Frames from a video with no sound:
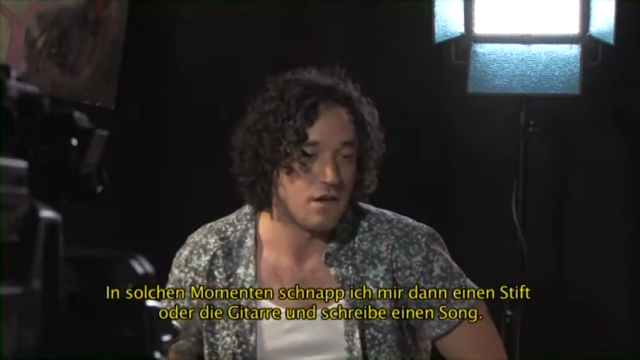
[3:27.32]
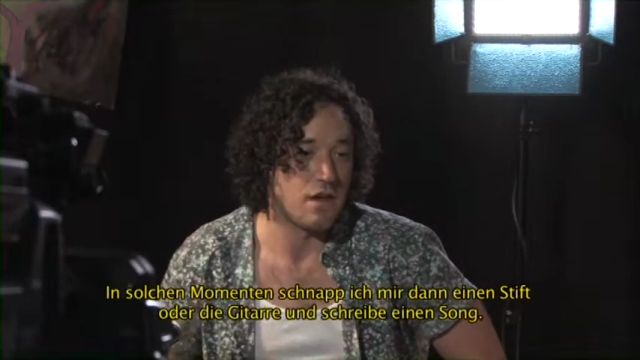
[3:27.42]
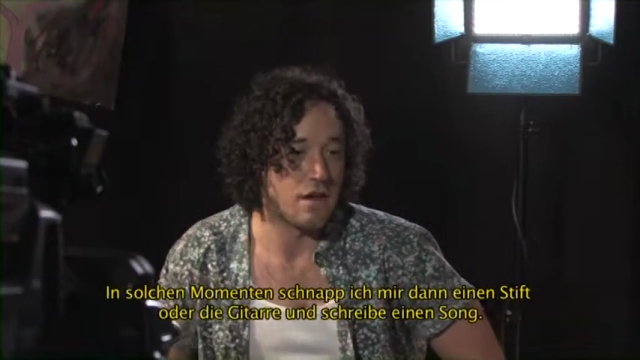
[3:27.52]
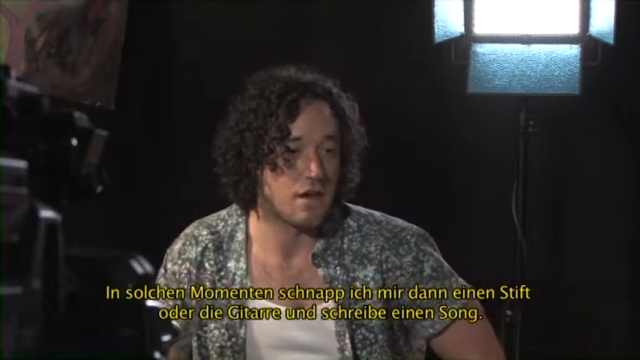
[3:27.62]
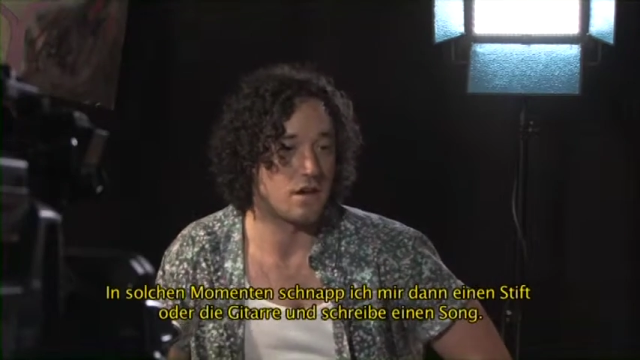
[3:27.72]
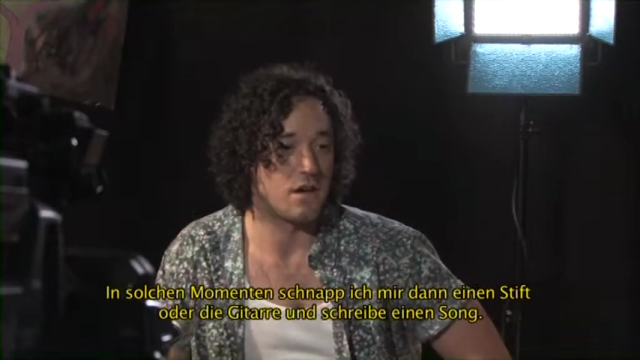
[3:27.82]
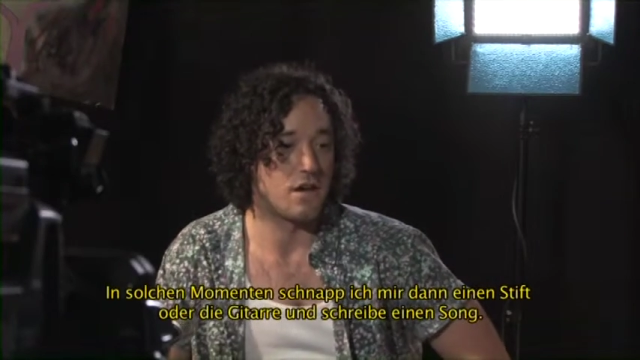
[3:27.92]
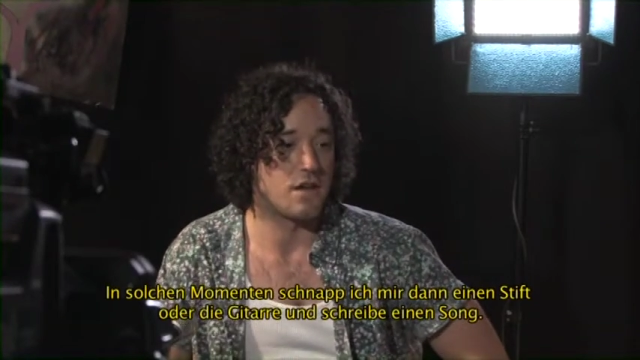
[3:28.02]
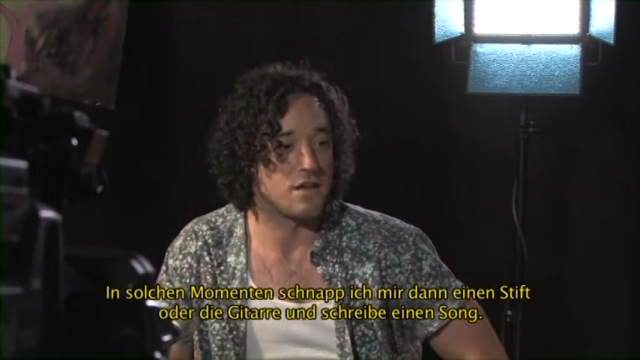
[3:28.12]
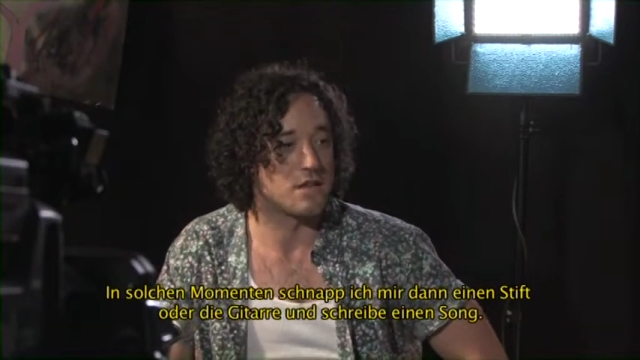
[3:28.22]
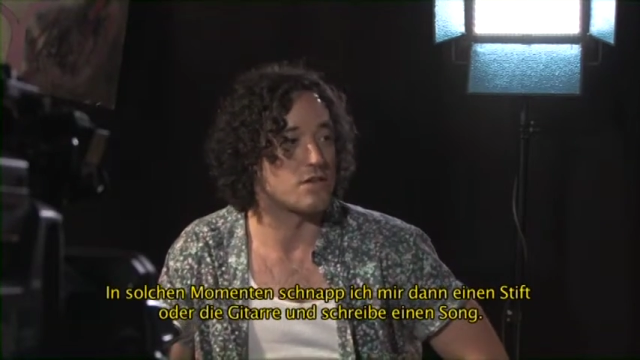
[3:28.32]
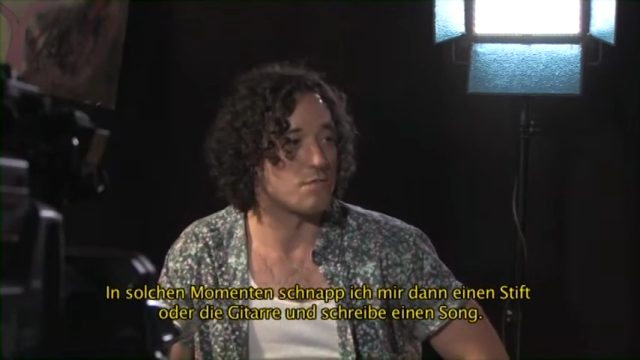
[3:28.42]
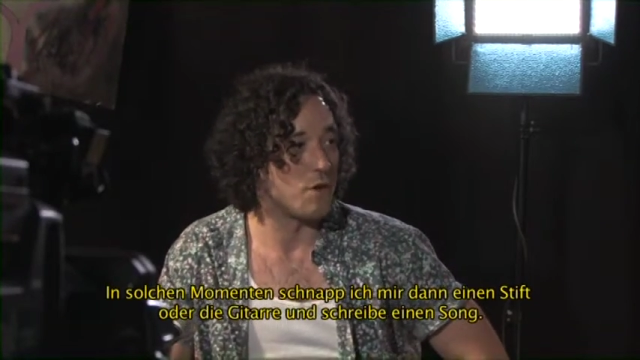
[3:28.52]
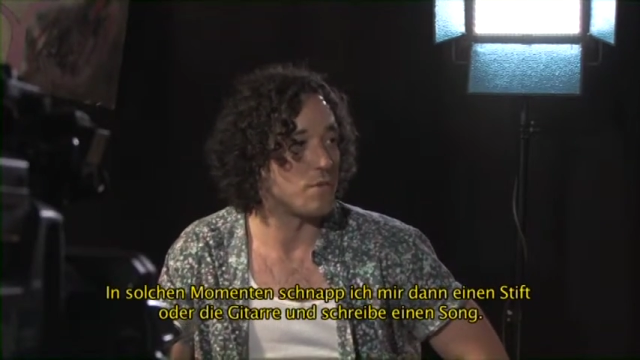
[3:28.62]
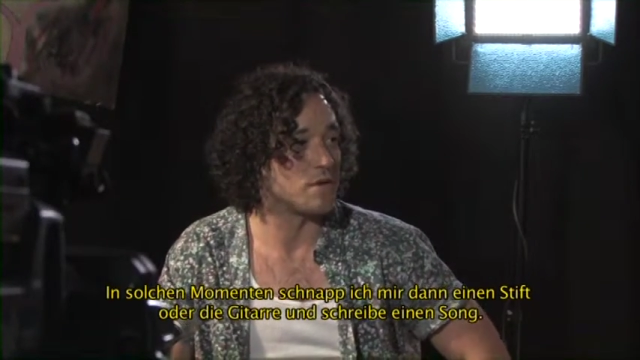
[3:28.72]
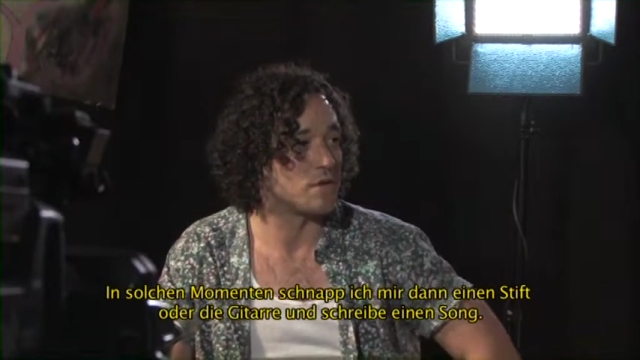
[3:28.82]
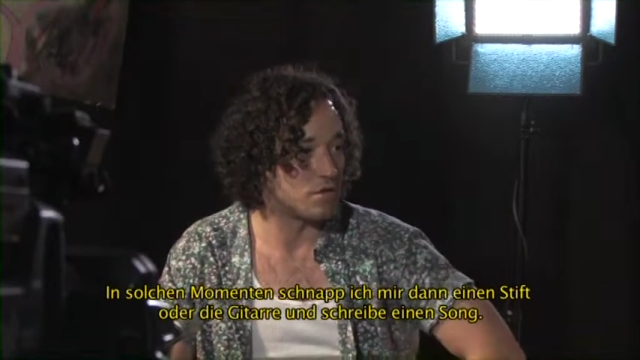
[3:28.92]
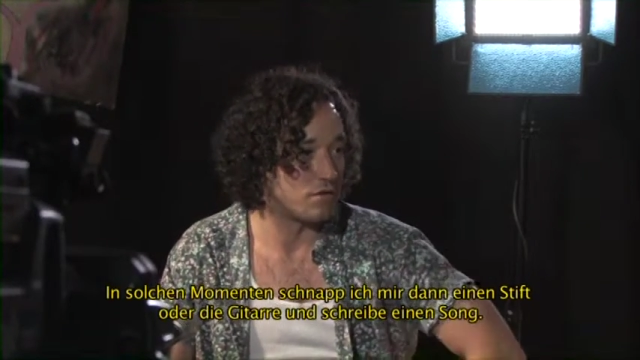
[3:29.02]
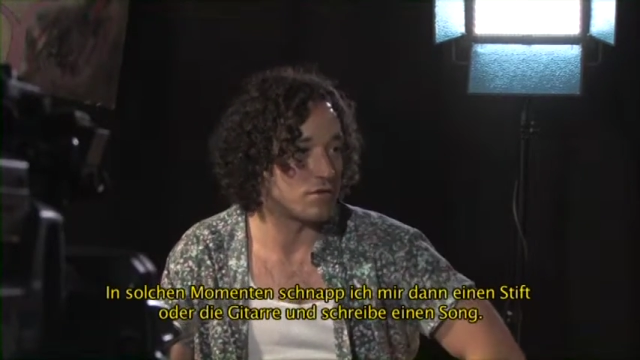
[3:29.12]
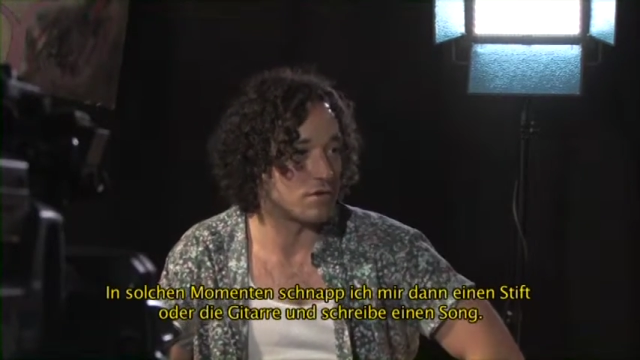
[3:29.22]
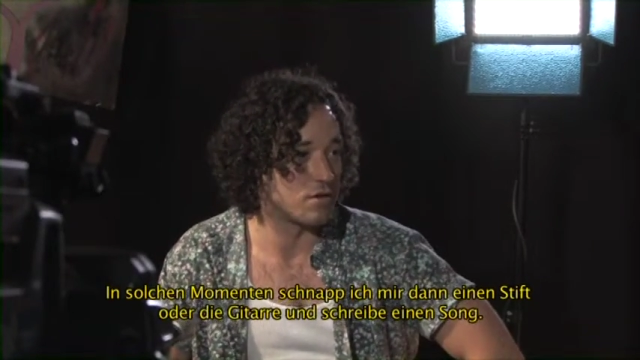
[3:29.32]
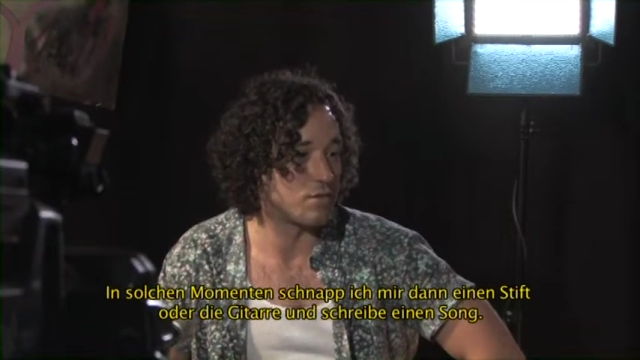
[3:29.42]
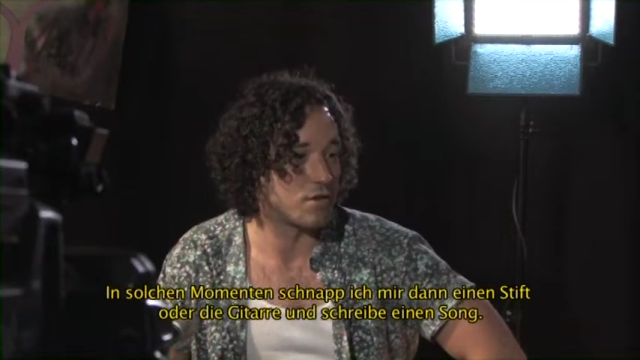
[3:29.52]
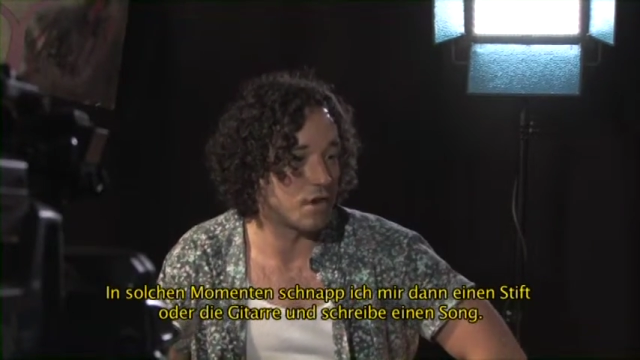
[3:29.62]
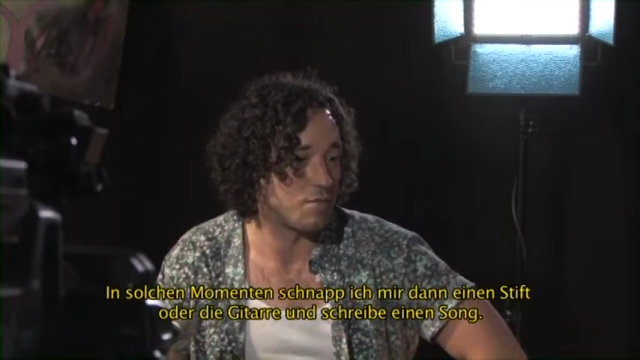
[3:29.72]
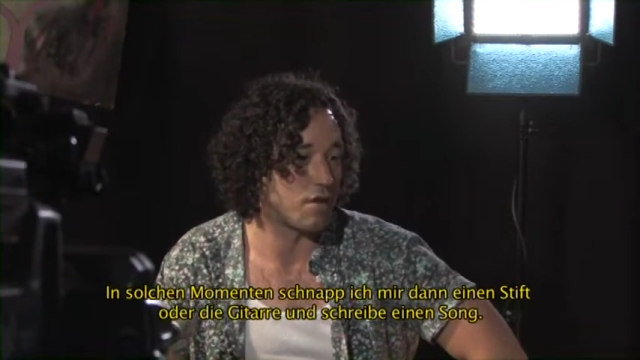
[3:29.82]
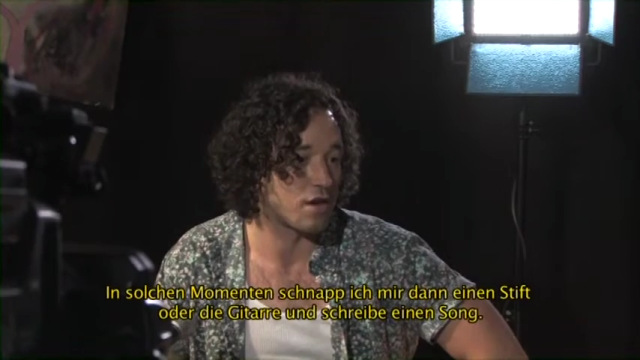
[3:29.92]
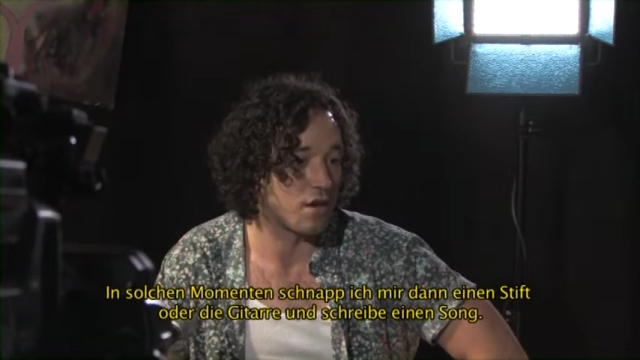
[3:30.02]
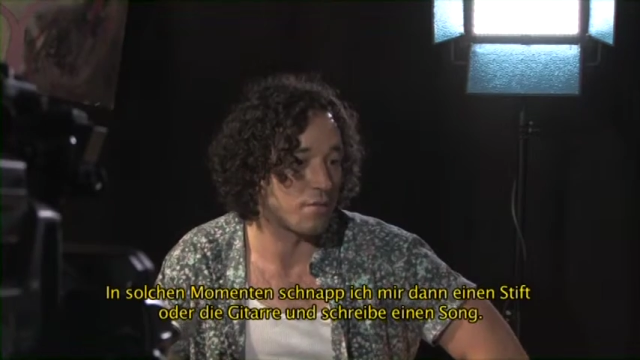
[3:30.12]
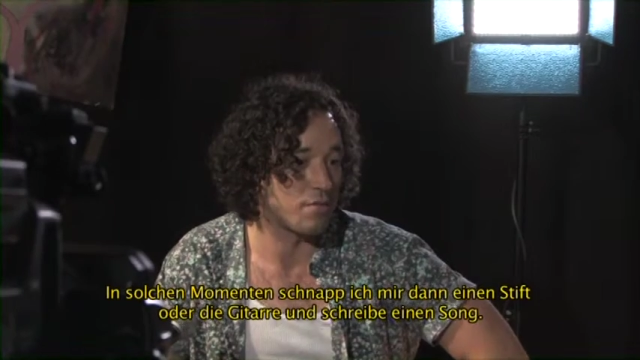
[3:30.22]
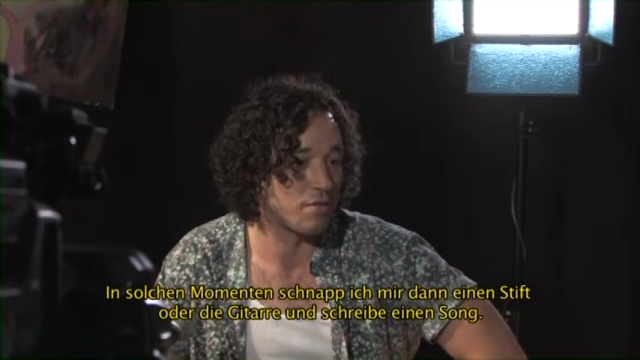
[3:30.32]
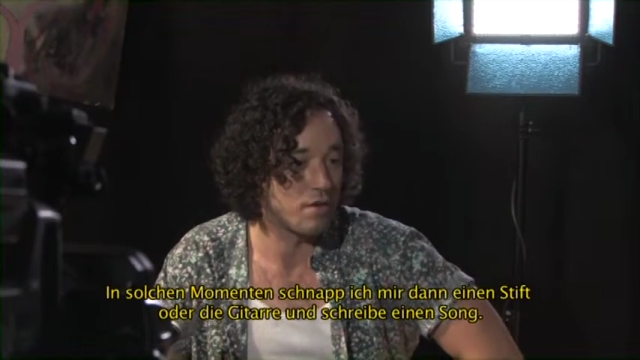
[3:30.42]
and in those moments is usually when I pick up